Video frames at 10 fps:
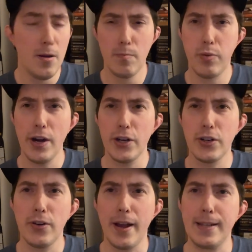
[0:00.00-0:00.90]
Pretty
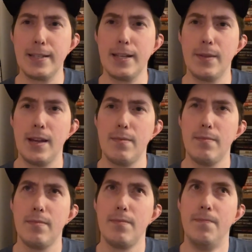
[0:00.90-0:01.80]
sure I said that
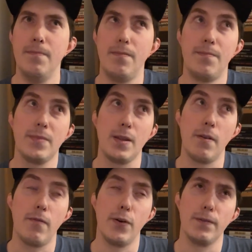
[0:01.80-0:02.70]
the
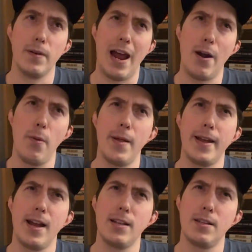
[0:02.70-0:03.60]
first video. I don't think
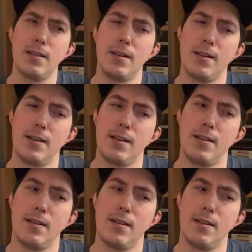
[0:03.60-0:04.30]
I said that I